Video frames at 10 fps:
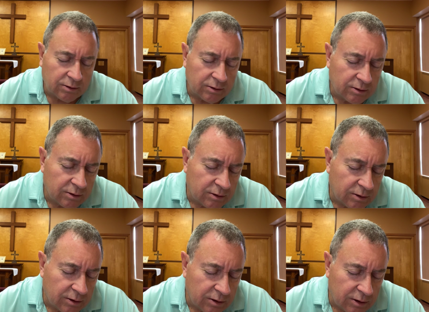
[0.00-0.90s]

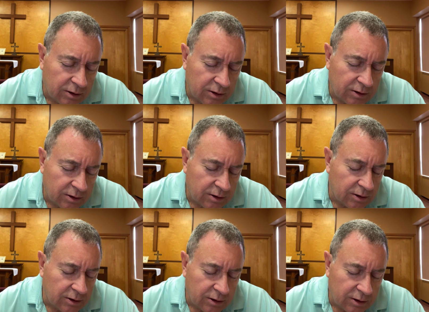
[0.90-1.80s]

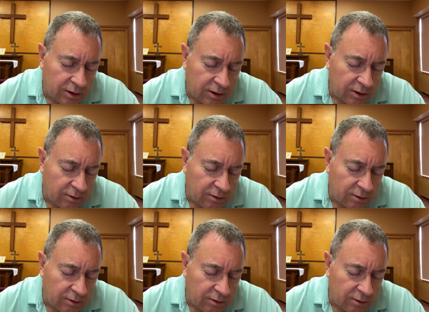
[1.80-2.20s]
(no one is talking)